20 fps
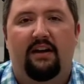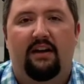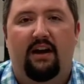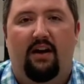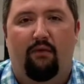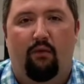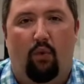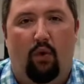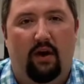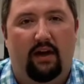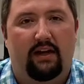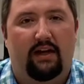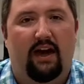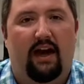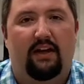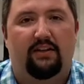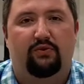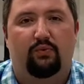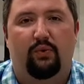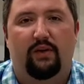of what
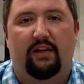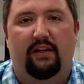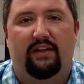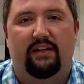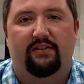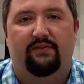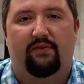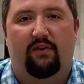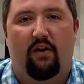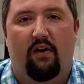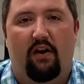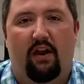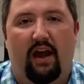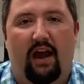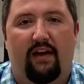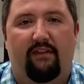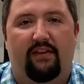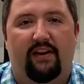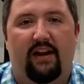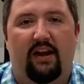God's will is for our
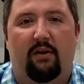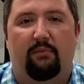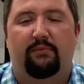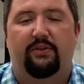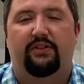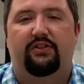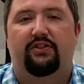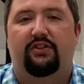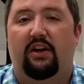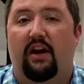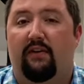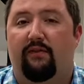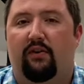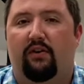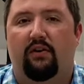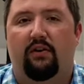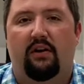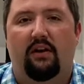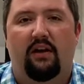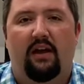life and help
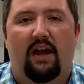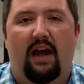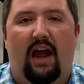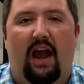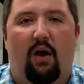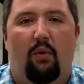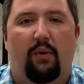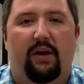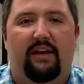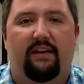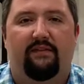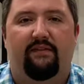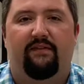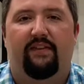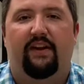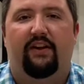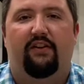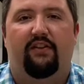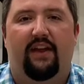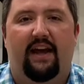discover how we can
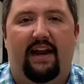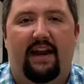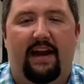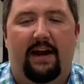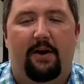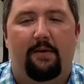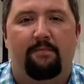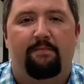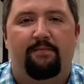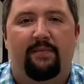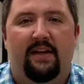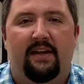figure that out.